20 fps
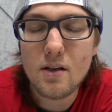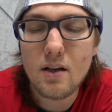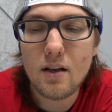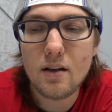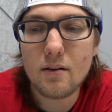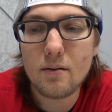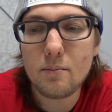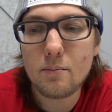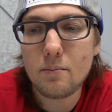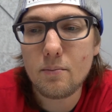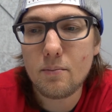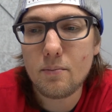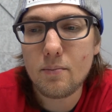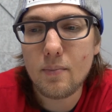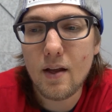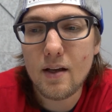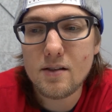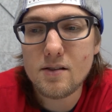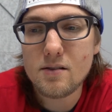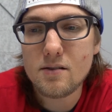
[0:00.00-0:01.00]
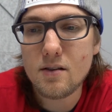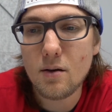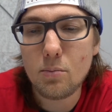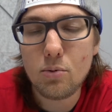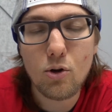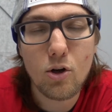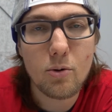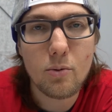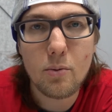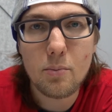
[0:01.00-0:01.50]
and that's
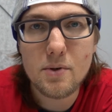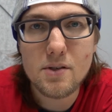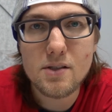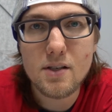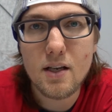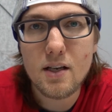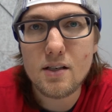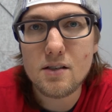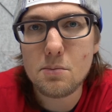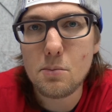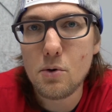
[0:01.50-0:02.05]
deployment mistakes,